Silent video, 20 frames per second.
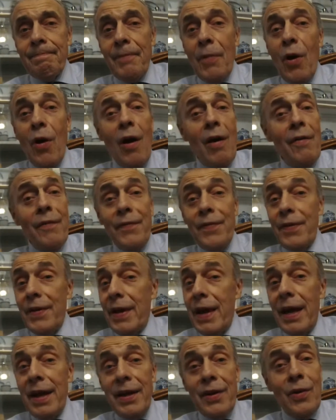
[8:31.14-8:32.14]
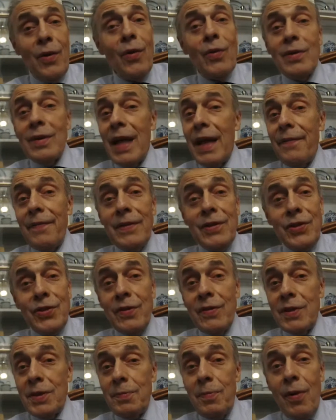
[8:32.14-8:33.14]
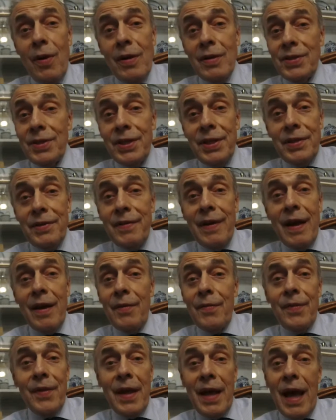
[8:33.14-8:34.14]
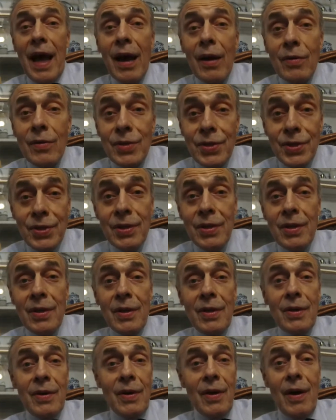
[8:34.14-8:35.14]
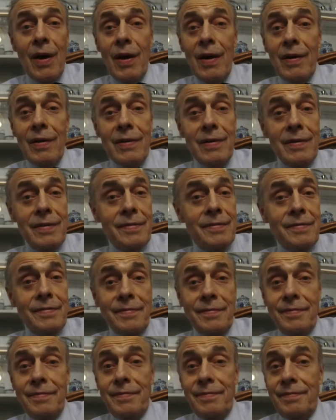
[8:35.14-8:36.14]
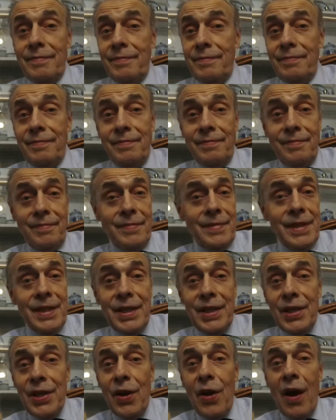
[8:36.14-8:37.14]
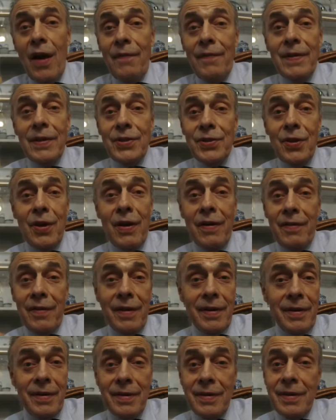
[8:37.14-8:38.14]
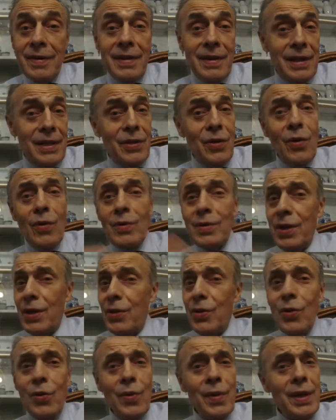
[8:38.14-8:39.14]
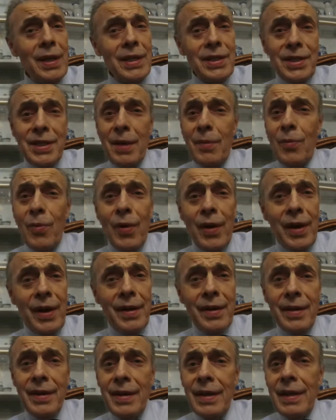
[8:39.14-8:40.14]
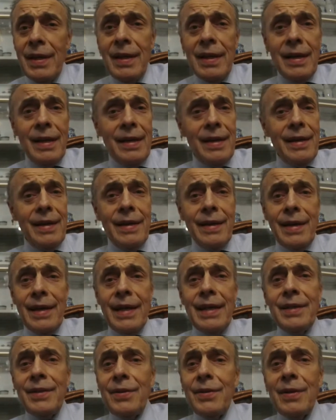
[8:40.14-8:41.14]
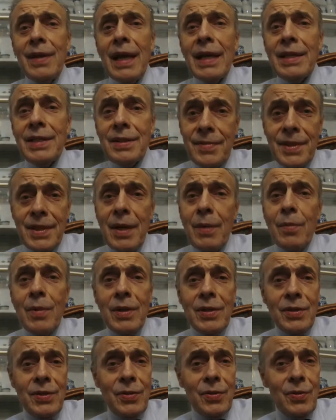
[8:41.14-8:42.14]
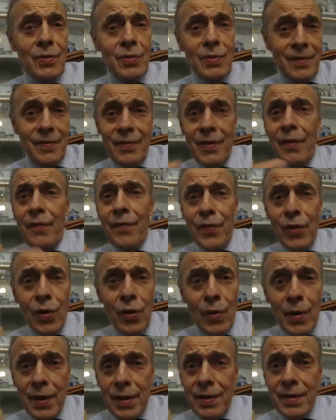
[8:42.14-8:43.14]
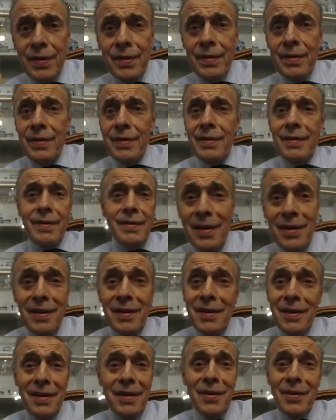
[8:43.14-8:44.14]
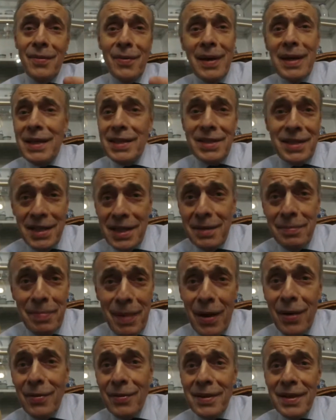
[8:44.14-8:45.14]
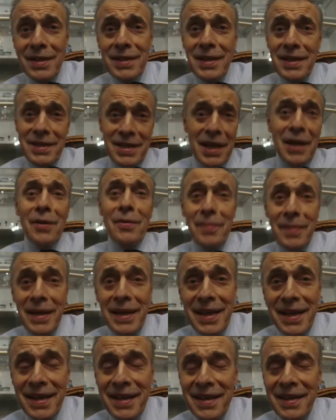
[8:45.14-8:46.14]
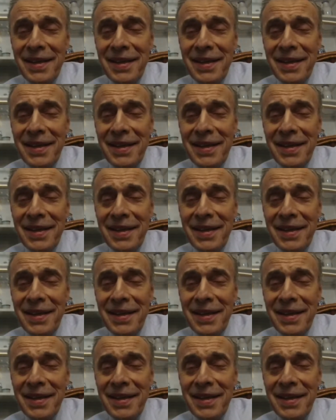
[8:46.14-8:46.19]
or if you got an old life insurance policy around the house or in the office, or an old annuity somewhere, and you'd like someone to review it, what is it about? Can you tell me?